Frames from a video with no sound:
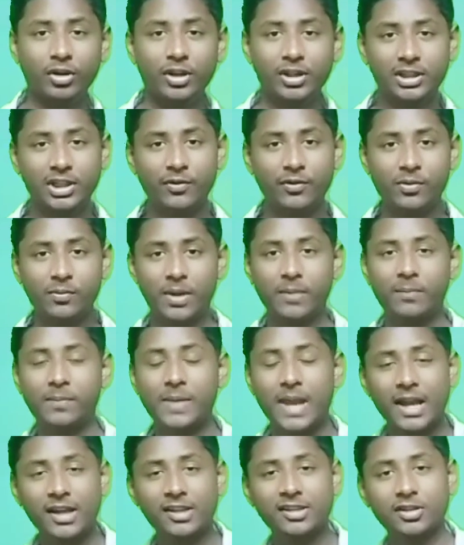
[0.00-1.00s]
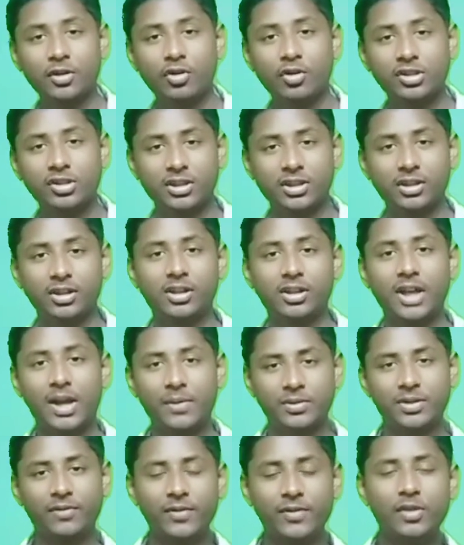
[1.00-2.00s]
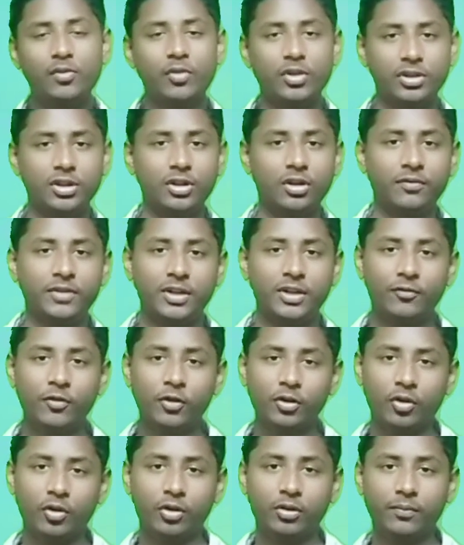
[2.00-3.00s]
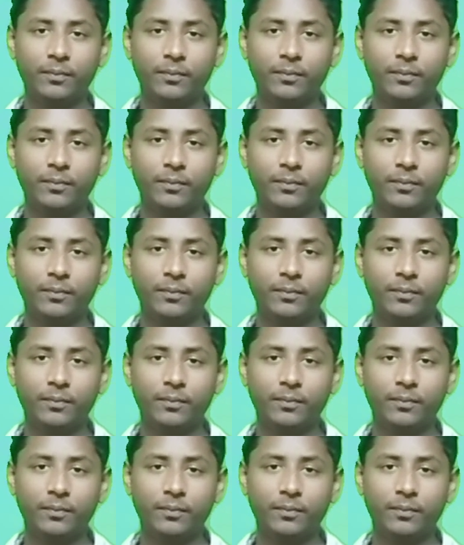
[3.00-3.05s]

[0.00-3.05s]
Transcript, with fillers: is given by Planck's constant times the frequency of that photon.